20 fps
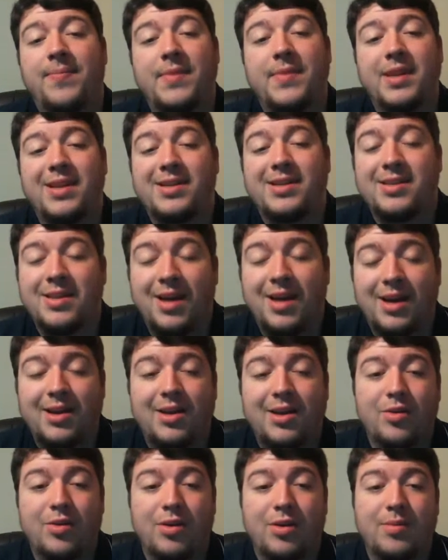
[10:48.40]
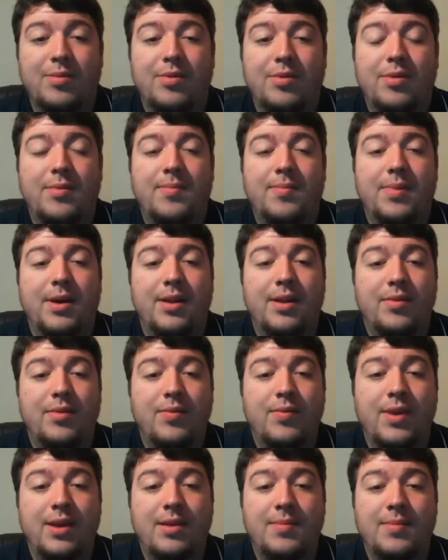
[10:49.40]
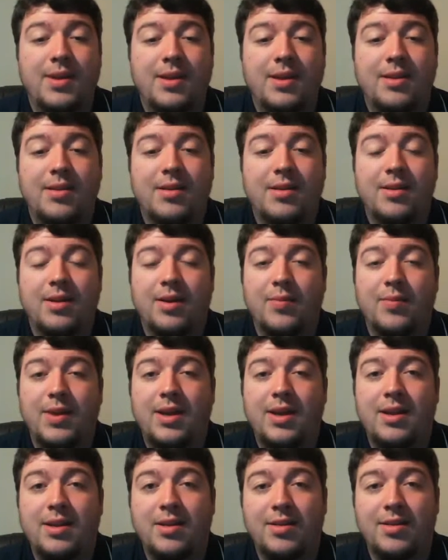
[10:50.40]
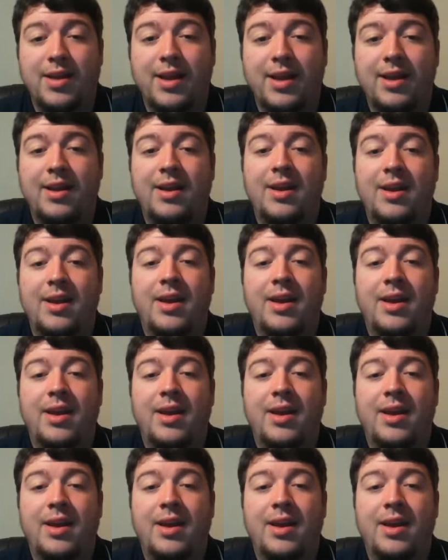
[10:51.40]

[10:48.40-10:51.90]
It is not curable, but we can delay it